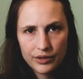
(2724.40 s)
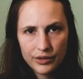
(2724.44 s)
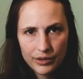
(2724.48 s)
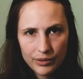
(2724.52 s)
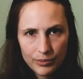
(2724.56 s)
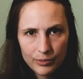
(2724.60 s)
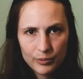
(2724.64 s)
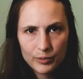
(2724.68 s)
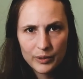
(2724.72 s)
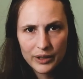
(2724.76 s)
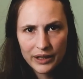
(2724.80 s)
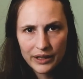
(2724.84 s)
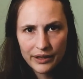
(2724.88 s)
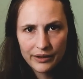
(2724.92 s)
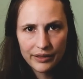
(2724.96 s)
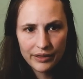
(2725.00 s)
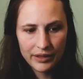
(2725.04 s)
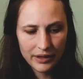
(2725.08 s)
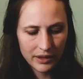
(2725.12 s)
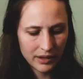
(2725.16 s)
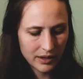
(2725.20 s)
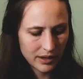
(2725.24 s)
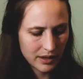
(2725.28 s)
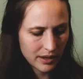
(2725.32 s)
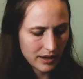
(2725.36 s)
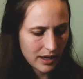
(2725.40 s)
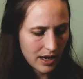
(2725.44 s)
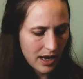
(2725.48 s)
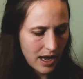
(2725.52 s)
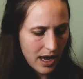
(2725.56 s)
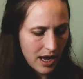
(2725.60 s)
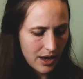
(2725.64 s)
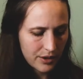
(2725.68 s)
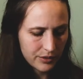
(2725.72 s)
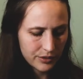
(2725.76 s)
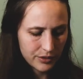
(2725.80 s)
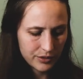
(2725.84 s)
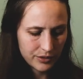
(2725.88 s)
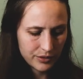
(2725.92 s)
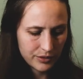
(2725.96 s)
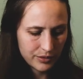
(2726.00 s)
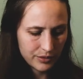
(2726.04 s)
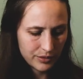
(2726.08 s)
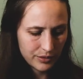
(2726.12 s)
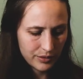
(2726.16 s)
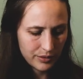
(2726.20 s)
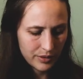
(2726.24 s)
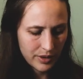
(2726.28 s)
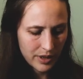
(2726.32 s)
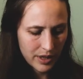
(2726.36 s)
really think how
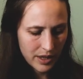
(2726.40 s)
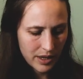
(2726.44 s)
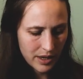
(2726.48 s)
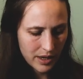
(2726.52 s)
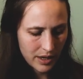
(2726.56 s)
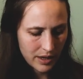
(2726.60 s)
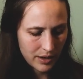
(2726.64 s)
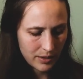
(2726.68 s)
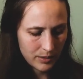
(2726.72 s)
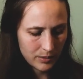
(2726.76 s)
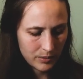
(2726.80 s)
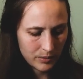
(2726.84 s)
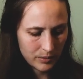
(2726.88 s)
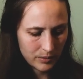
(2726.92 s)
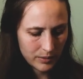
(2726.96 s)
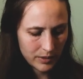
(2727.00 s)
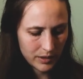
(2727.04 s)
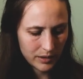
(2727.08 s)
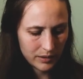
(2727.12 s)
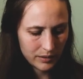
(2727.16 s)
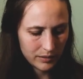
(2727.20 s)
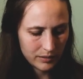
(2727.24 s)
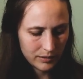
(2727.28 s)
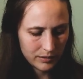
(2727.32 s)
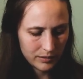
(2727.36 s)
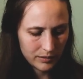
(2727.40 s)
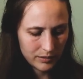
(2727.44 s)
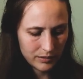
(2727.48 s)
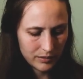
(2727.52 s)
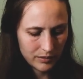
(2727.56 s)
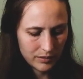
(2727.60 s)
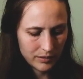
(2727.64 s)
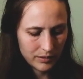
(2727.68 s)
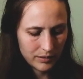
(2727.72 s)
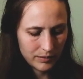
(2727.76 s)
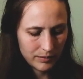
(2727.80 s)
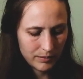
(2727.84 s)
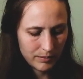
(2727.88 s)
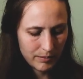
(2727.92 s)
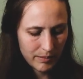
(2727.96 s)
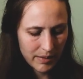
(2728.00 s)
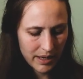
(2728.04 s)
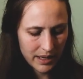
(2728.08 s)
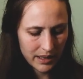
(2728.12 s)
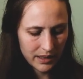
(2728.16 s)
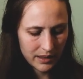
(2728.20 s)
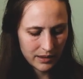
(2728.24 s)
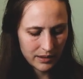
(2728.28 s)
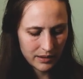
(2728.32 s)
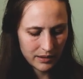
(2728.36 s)
to, well,
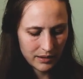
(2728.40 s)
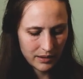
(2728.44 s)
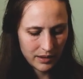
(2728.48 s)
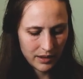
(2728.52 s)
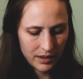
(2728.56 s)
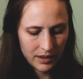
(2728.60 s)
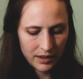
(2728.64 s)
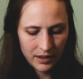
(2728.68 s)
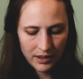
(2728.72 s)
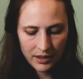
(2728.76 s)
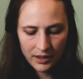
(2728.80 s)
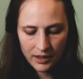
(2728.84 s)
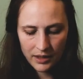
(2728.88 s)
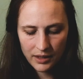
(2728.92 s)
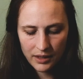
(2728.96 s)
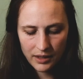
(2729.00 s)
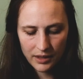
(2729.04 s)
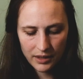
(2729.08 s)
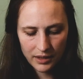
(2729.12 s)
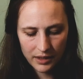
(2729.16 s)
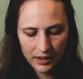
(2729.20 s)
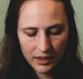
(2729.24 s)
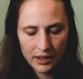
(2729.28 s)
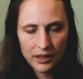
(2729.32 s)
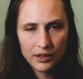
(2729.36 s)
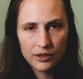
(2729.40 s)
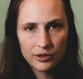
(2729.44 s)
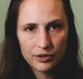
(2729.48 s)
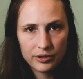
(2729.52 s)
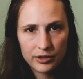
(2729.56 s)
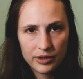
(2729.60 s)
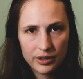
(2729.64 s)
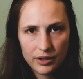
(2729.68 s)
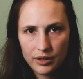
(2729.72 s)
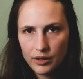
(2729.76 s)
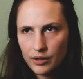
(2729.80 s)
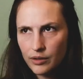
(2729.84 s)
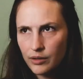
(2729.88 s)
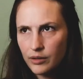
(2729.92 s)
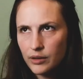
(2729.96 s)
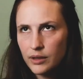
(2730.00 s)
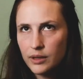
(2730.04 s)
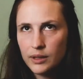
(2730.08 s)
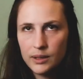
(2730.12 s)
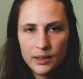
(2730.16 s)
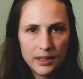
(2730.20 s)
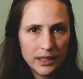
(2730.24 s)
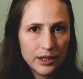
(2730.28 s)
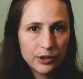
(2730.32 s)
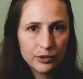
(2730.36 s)
make the
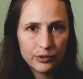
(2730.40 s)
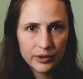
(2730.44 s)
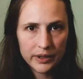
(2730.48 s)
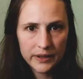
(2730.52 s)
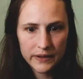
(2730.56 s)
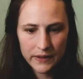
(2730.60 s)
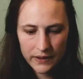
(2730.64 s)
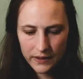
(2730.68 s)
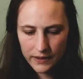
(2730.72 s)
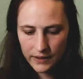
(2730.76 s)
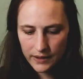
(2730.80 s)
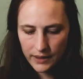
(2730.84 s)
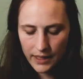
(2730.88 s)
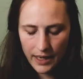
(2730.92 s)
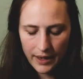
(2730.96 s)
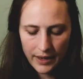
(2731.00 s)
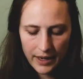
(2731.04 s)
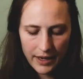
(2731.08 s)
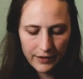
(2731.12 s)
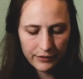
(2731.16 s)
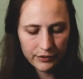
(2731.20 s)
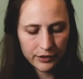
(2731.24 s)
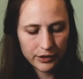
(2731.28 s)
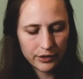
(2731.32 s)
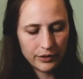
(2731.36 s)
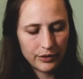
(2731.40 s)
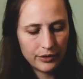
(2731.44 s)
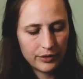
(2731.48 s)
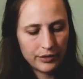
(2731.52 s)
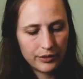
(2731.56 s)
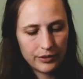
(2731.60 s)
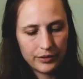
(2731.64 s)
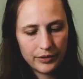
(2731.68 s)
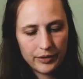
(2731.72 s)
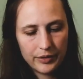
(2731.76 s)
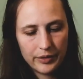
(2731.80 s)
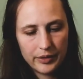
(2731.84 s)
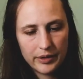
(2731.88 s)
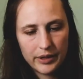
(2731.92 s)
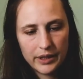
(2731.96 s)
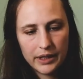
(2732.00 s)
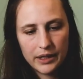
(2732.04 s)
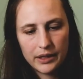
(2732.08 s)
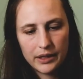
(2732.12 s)
decreases. Yeah, after the